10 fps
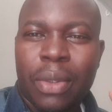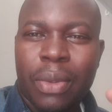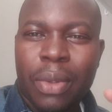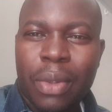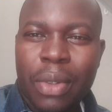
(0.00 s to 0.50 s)

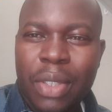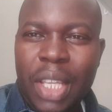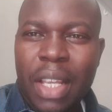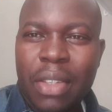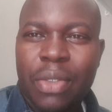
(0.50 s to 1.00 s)
with those
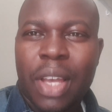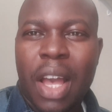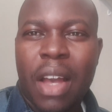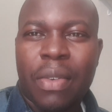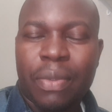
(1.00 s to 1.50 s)
skills you
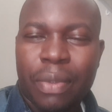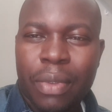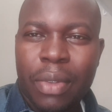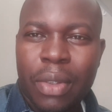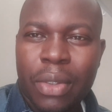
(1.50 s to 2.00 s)
have,
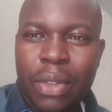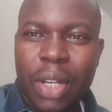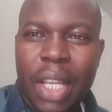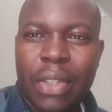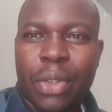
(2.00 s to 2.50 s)
those
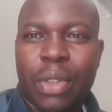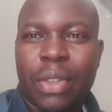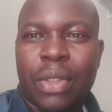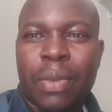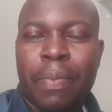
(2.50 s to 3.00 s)

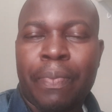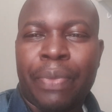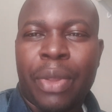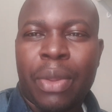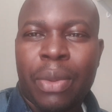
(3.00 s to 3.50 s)
connections,
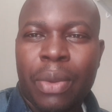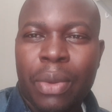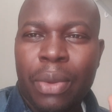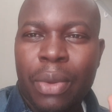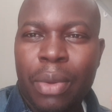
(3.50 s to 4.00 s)

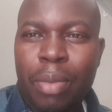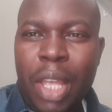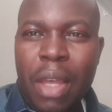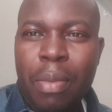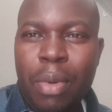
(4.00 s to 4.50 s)
you'll be
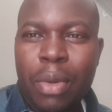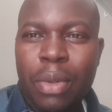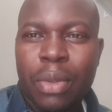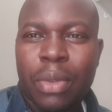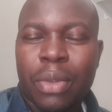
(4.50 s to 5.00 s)
able
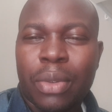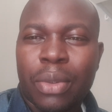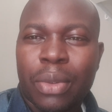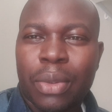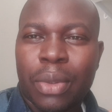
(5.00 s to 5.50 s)

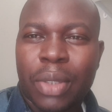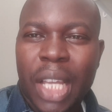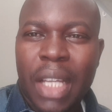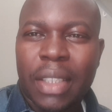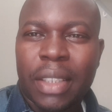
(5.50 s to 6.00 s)
to
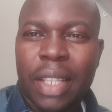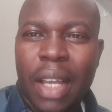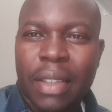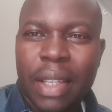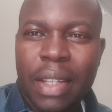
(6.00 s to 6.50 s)
start
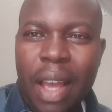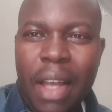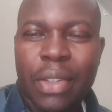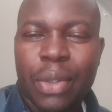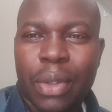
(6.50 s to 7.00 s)
a side
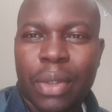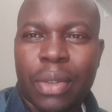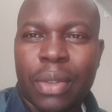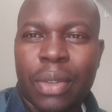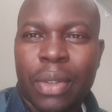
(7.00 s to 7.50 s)
hustle
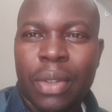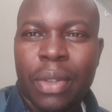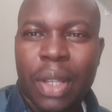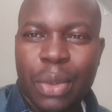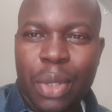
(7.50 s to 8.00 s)

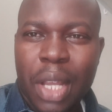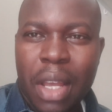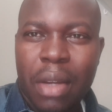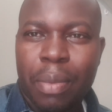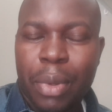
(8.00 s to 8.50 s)
that will
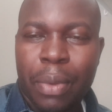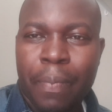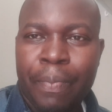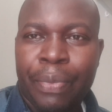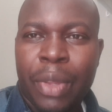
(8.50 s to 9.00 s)
help you.
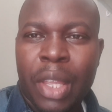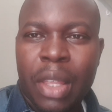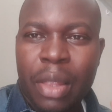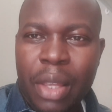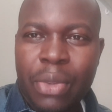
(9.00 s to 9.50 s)

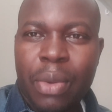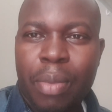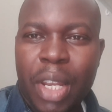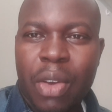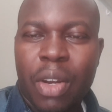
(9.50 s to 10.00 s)
There are so
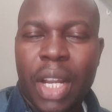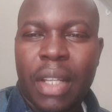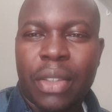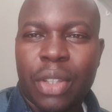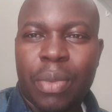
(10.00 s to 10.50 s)
many
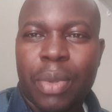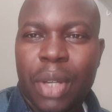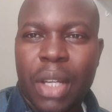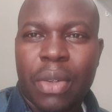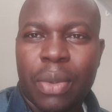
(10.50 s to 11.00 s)
online jobs you
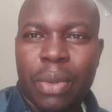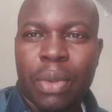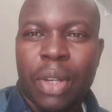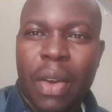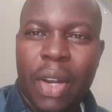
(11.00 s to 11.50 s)
can do.
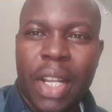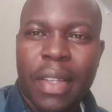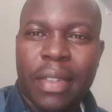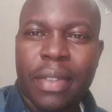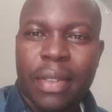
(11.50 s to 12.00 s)

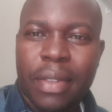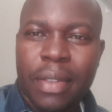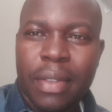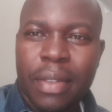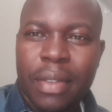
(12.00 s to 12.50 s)
Nowadays,
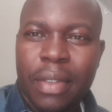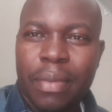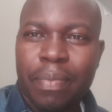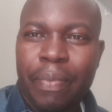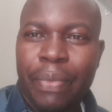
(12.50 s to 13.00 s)

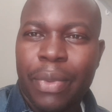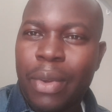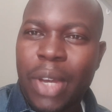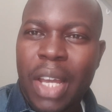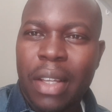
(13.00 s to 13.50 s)

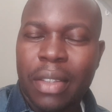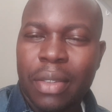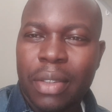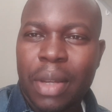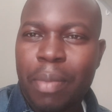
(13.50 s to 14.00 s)
it's
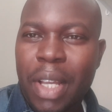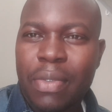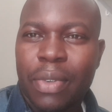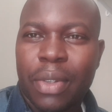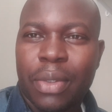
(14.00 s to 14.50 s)
not a must
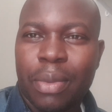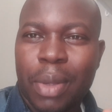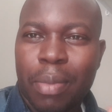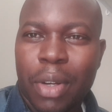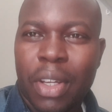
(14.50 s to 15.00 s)
for you to be
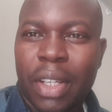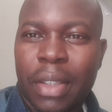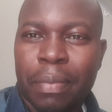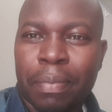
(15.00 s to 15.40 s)
employed.